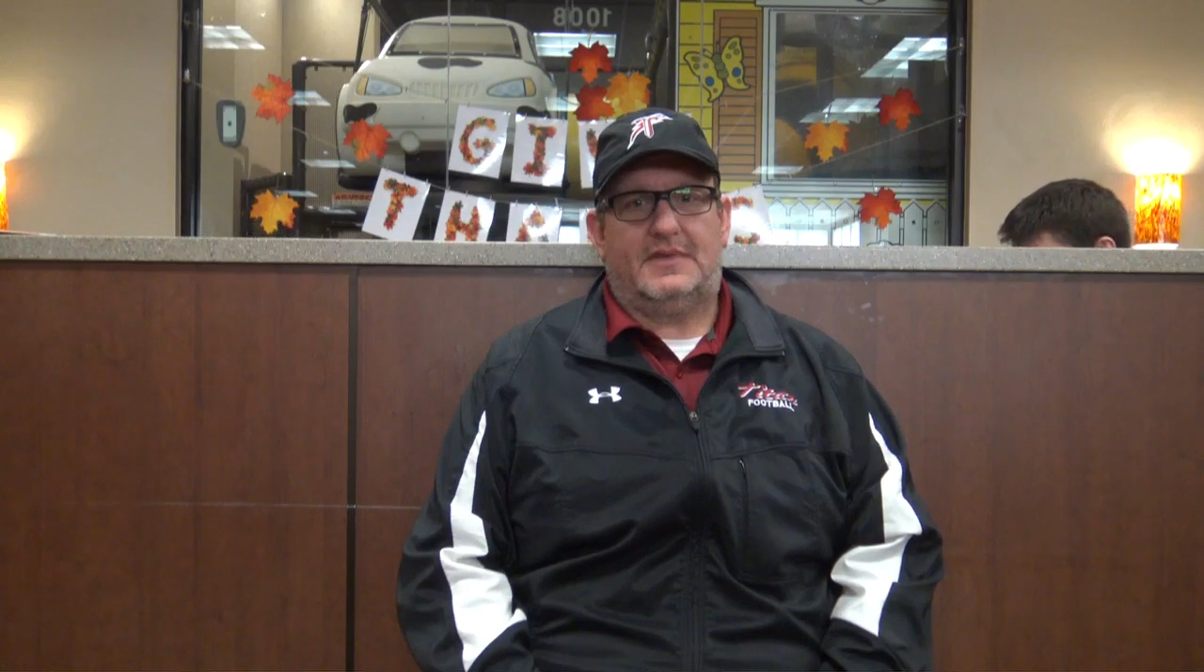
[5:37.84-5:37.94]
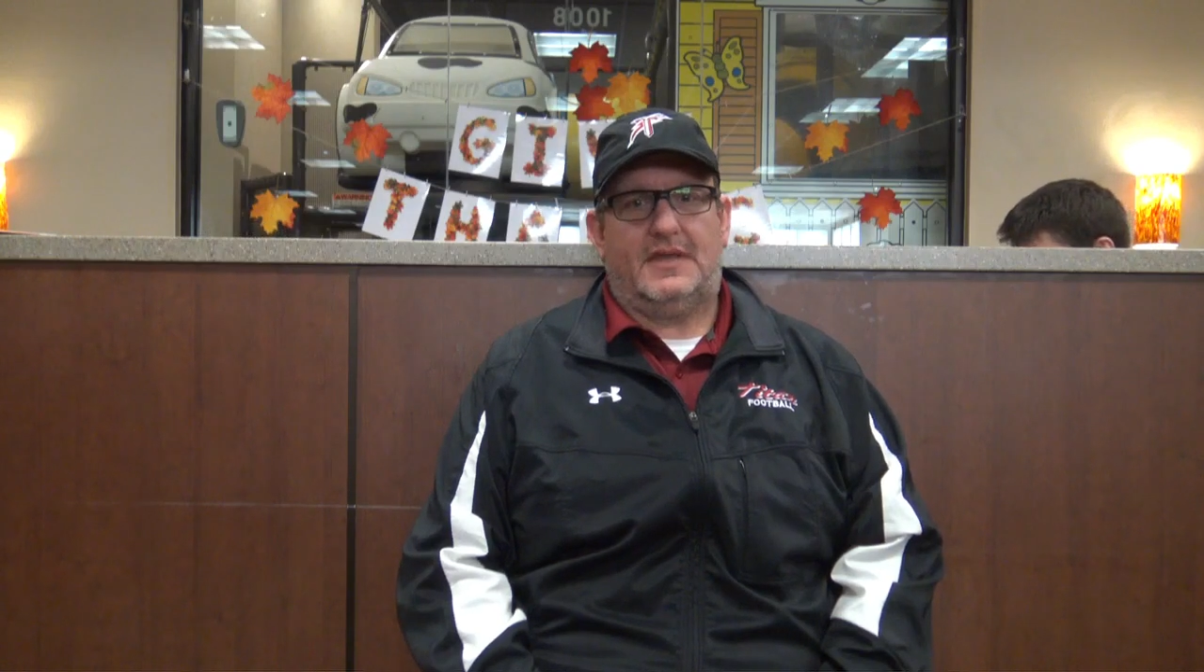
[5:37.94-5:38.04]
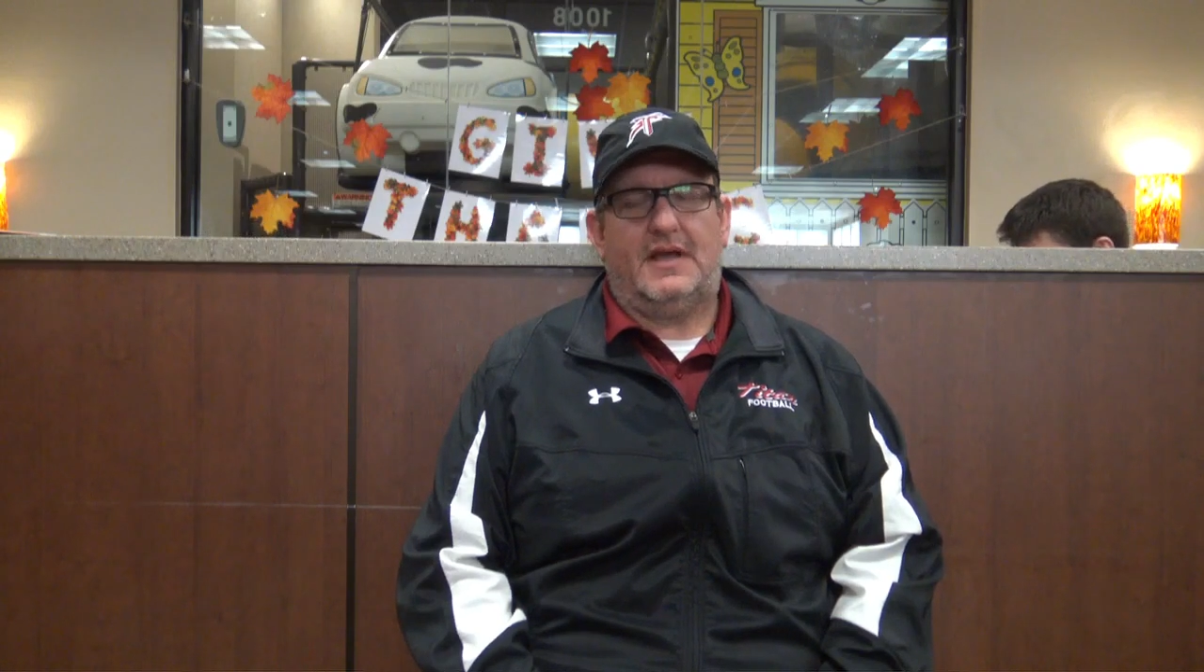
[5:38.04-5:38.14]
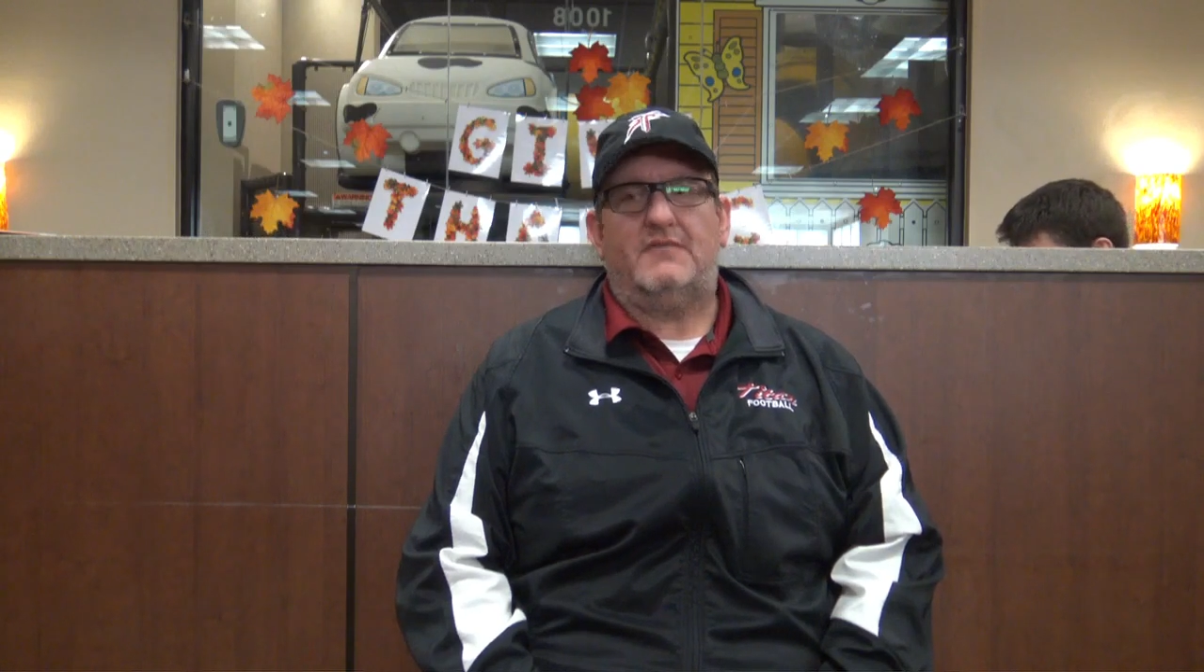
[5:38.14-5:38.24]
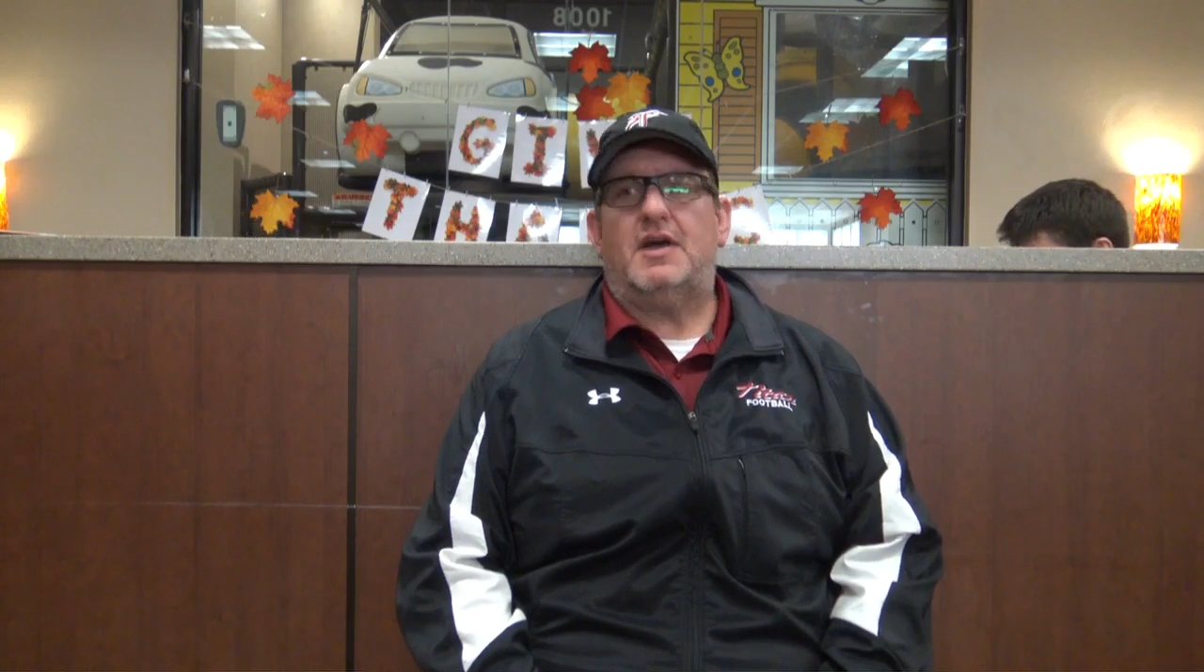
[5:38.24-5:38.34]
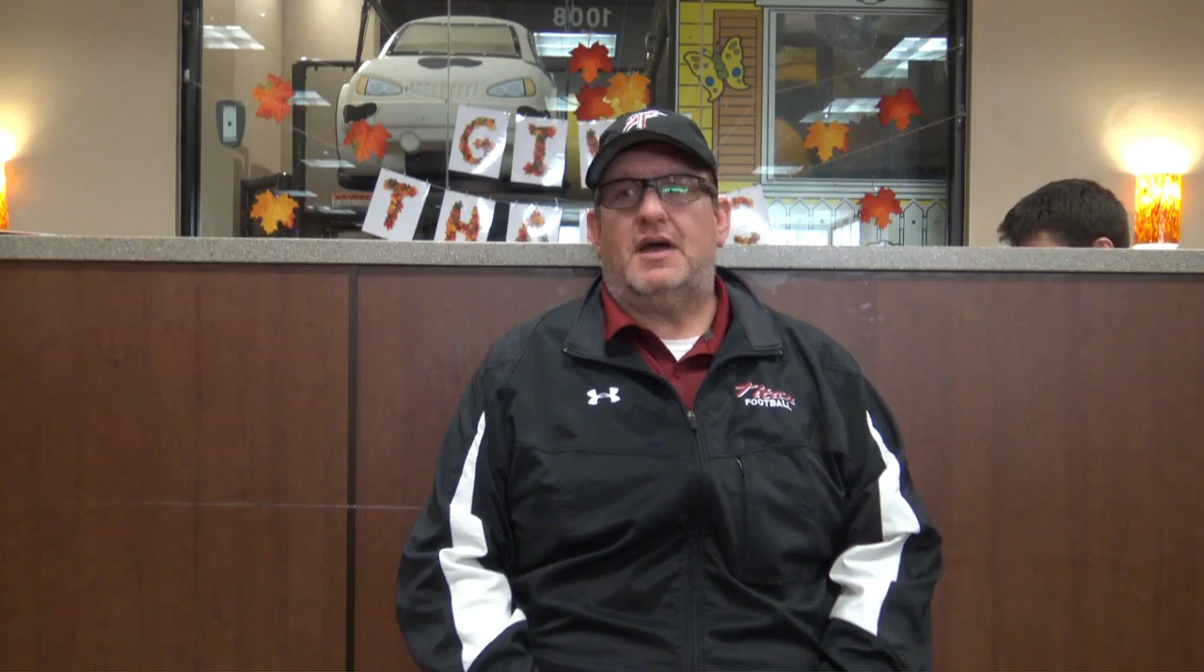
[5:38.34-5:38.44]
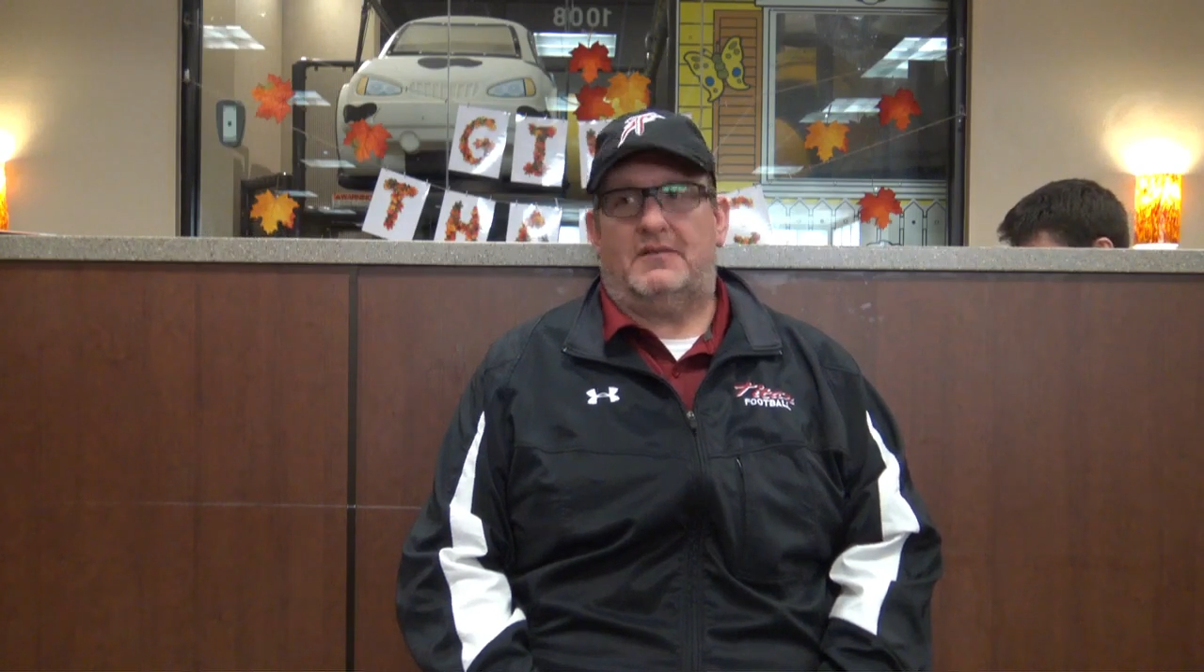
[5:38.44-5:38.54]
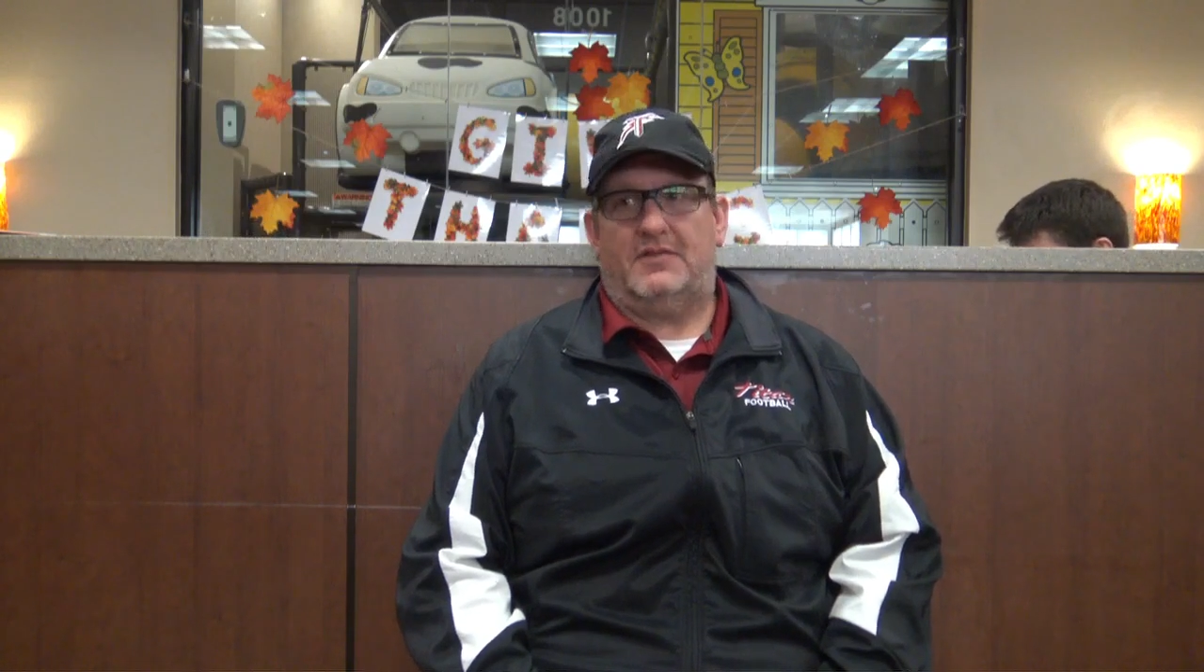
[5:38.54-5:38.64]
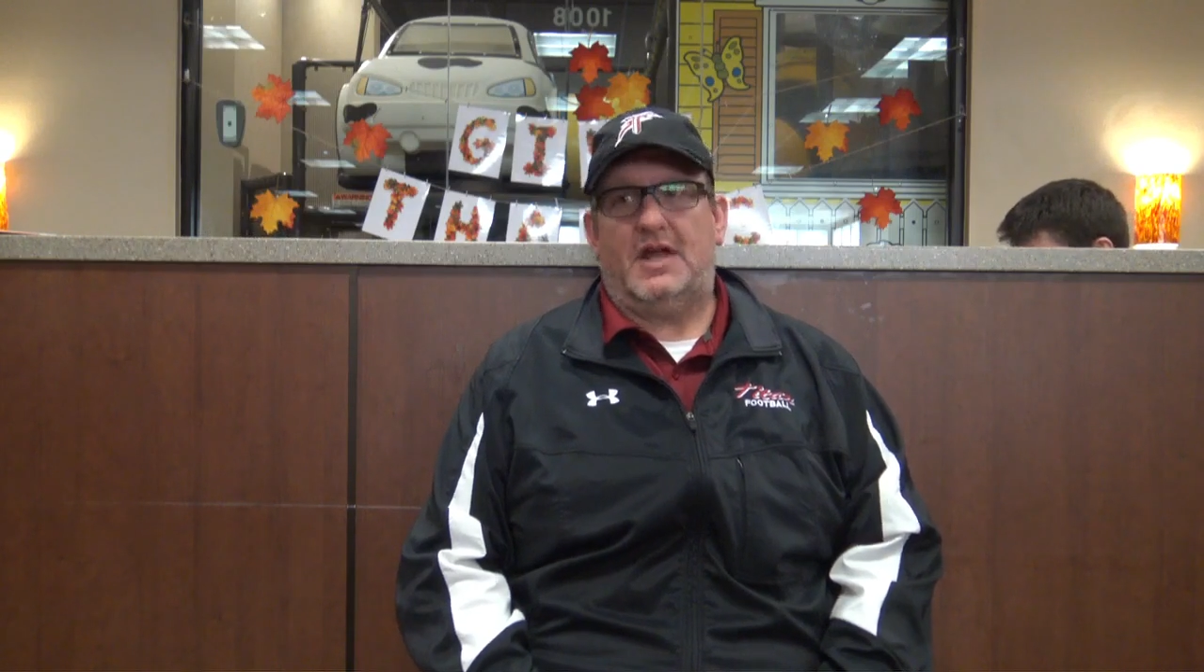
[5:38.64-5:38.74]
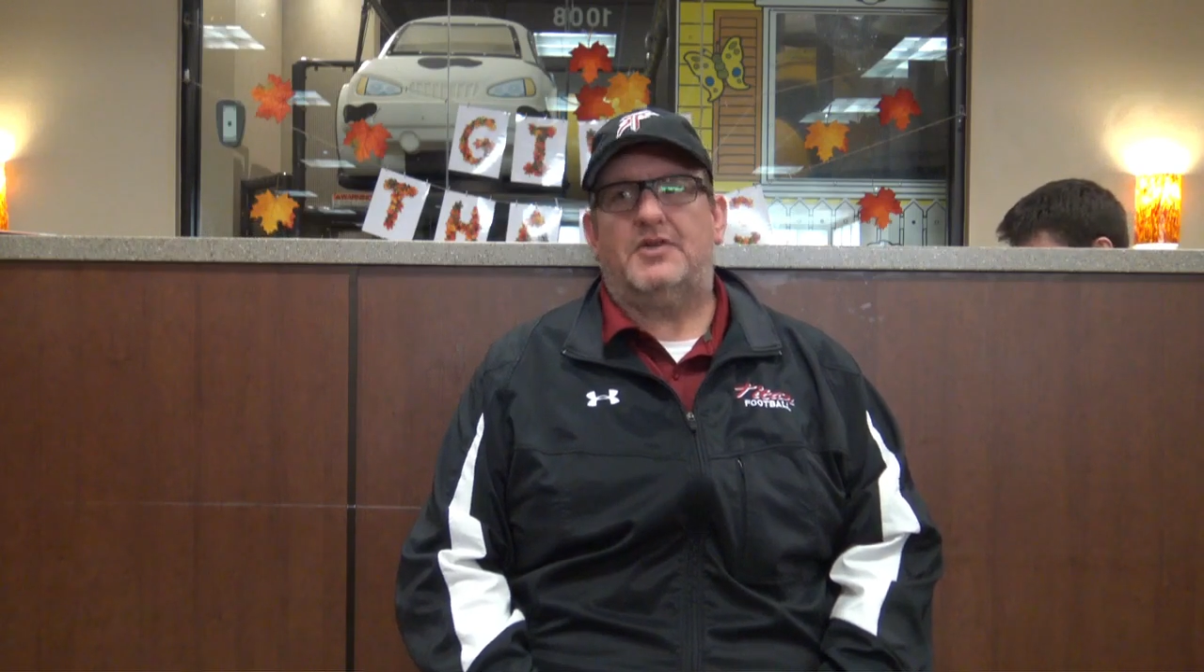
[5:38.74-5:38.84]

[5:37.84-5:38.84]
I got